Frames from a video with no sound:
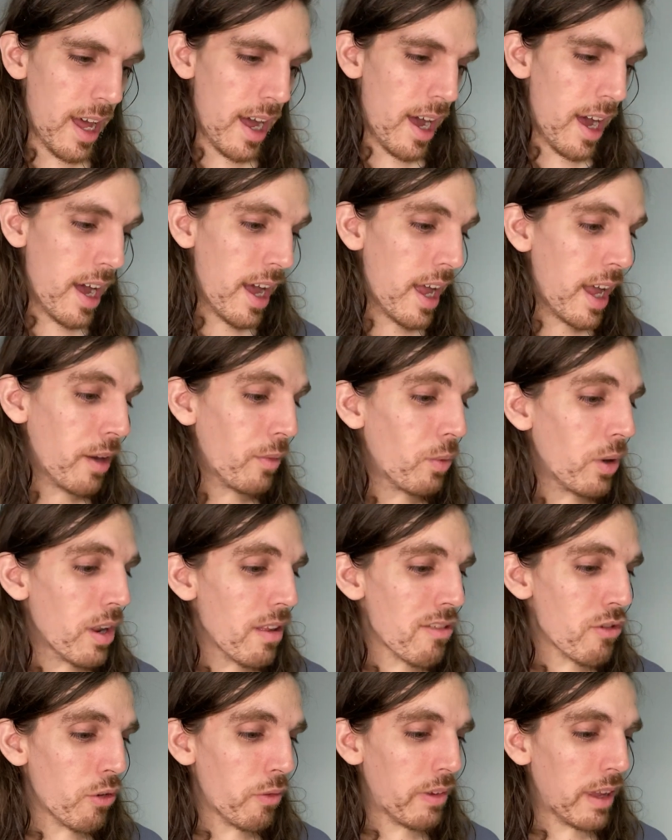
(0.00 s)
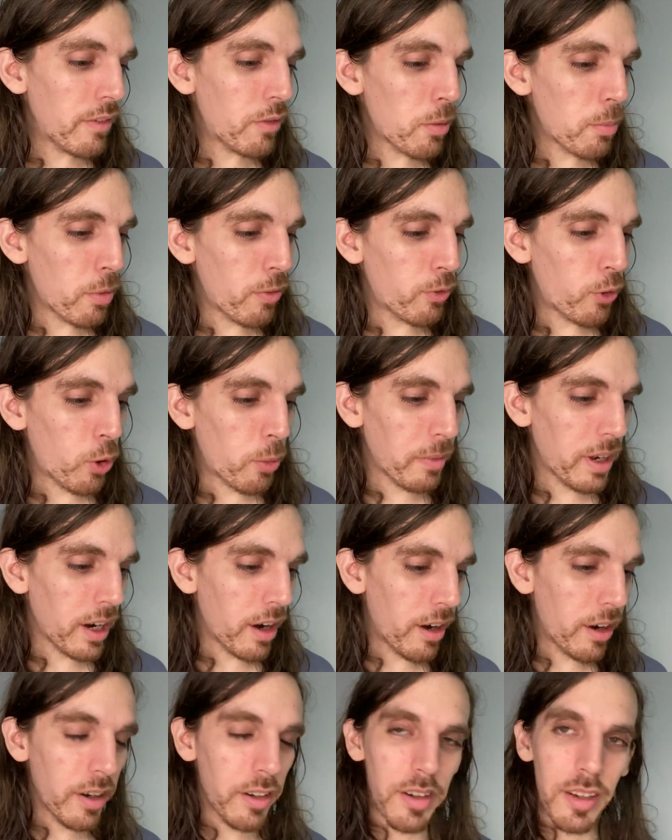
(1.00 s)
And what is your favorite performing
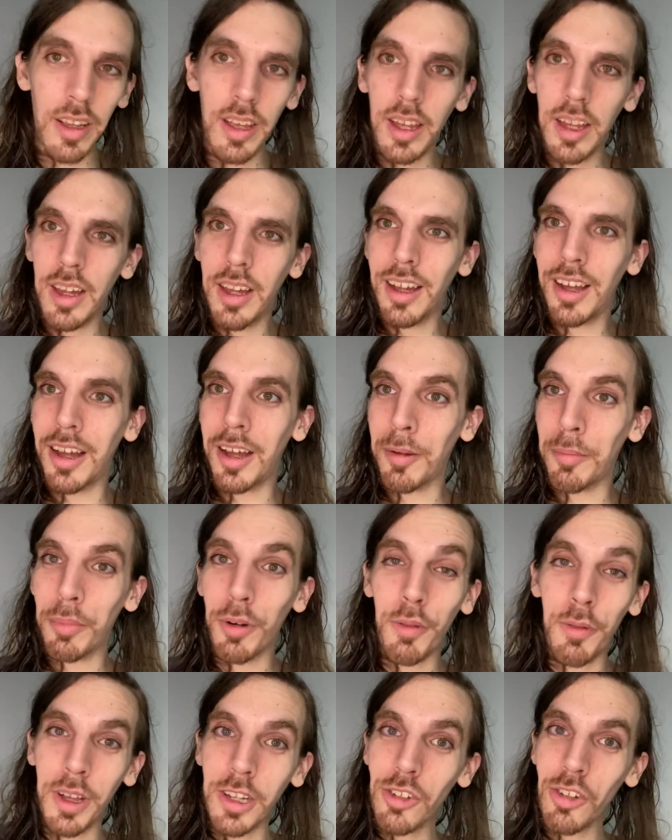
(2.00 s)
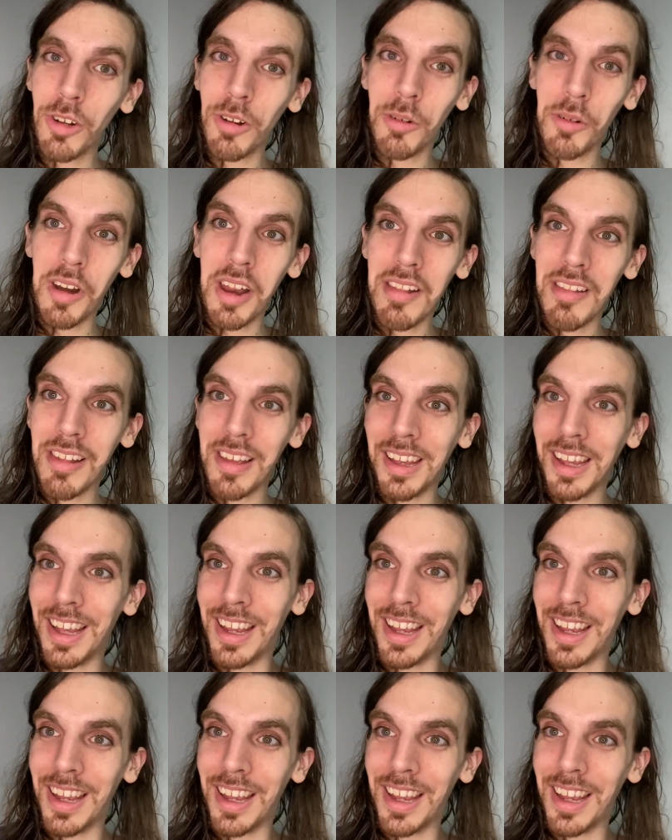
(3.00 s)
art? Professional wrestling.